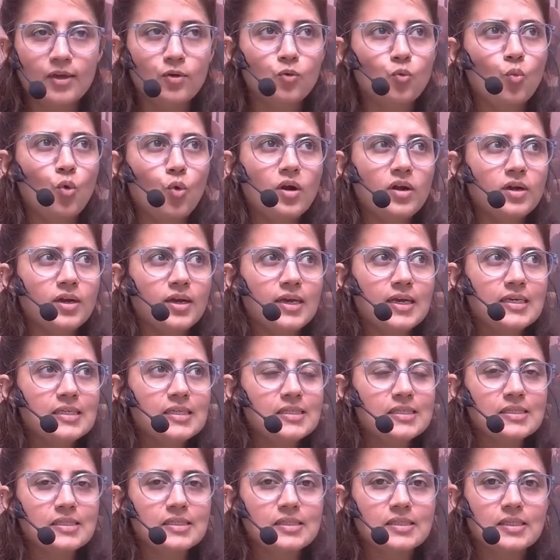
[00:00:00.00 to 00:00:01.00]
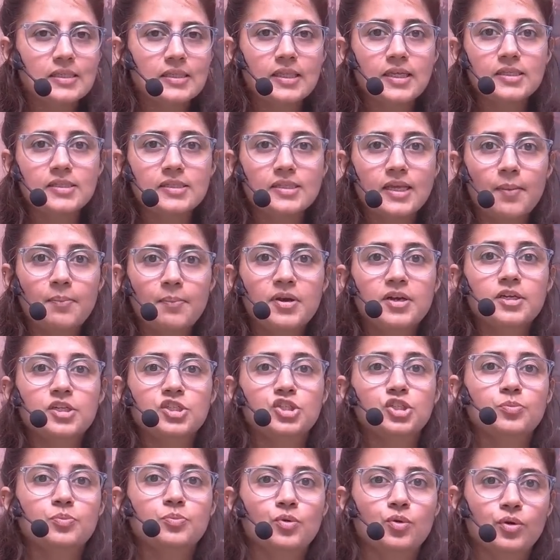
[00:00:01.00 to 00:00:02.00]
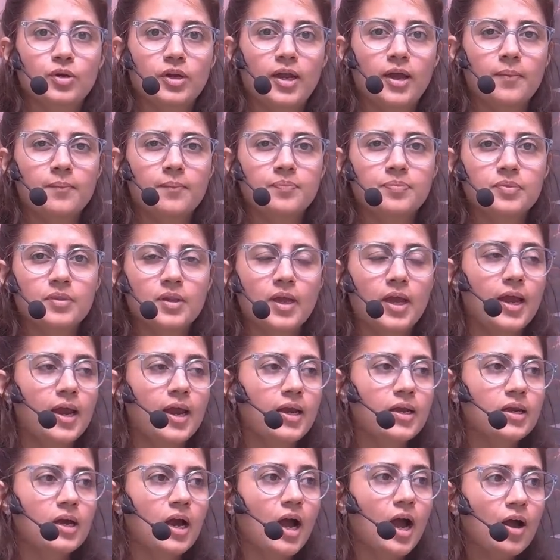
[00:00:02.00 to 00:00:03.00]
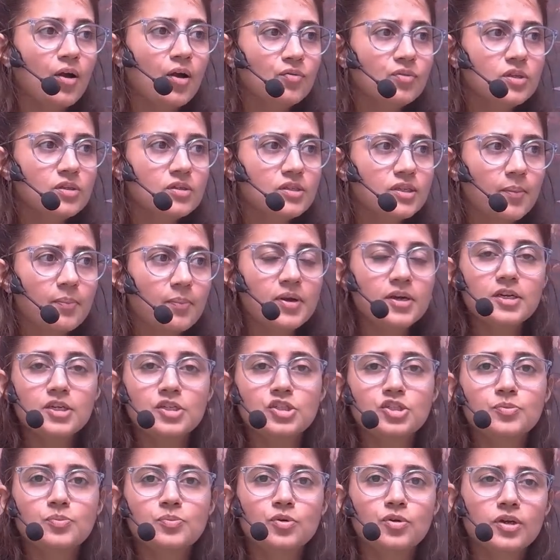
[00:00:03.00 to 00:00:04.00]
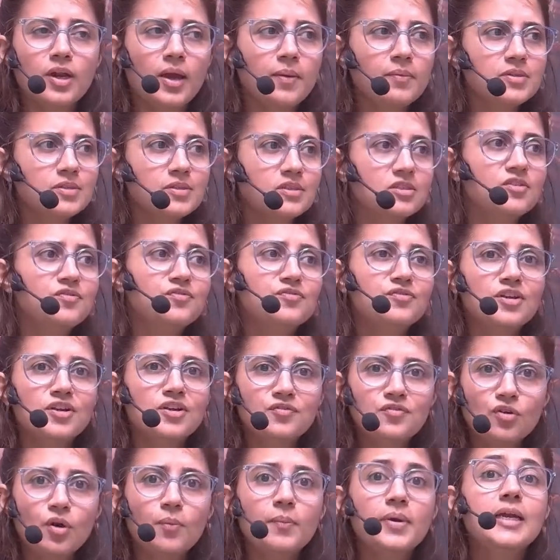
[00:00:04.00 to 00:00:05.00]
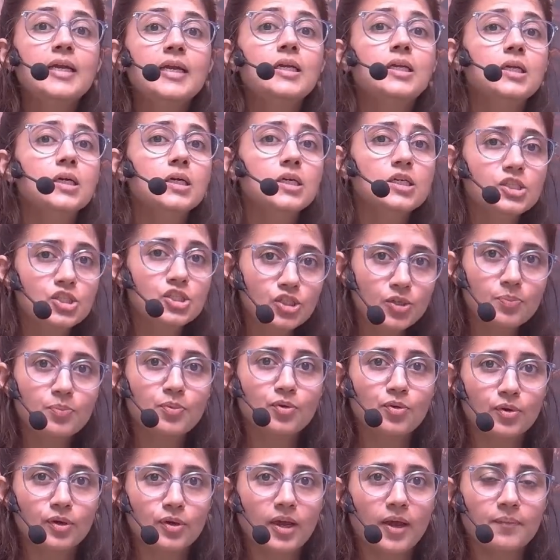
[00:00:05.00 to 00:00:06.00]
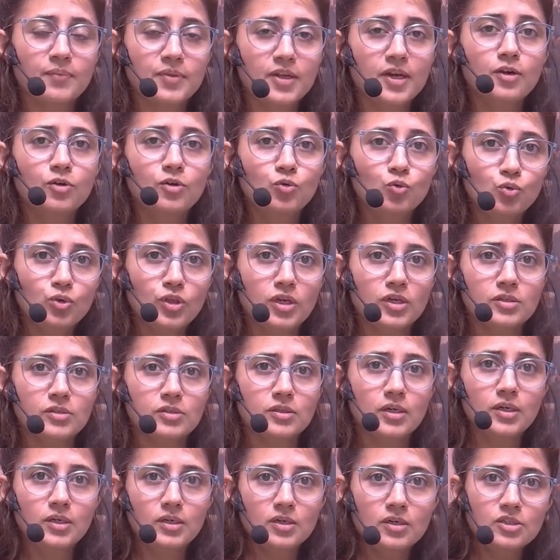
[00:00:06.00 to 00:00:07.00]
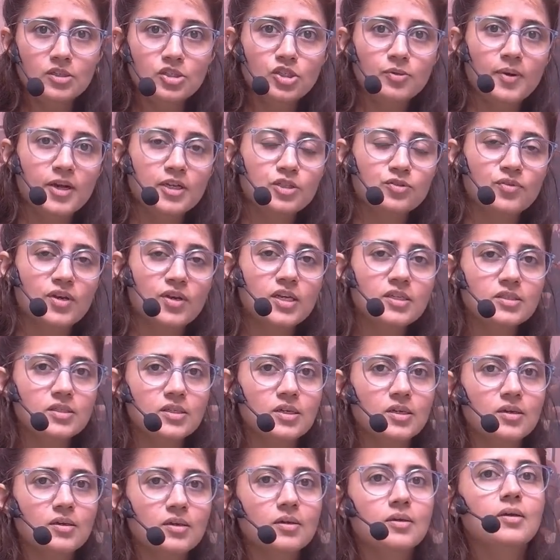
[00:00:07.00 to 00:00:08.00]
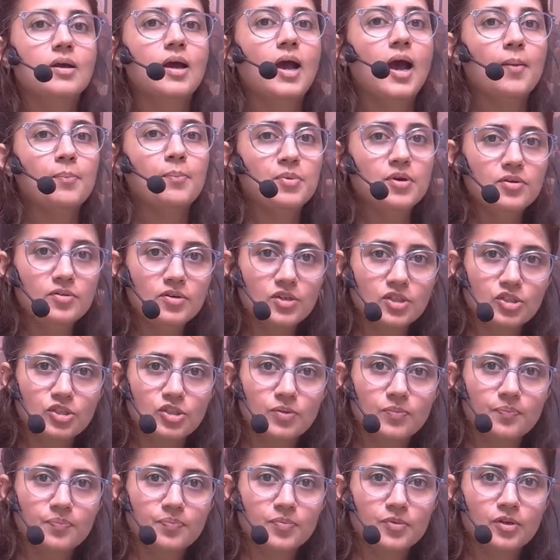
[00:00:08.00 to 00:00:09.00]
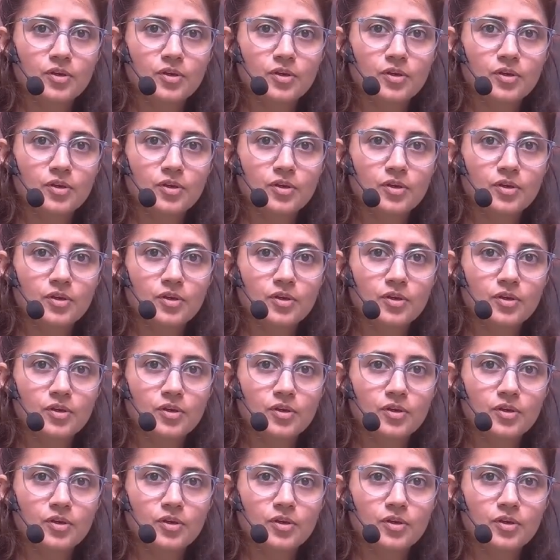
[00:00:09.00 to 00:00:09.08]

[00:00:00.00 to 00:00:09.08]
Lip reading: like what is this apprenticeship program and how this apprenticeship program is different from internship program. There are two things, internship as well as apprenticeship.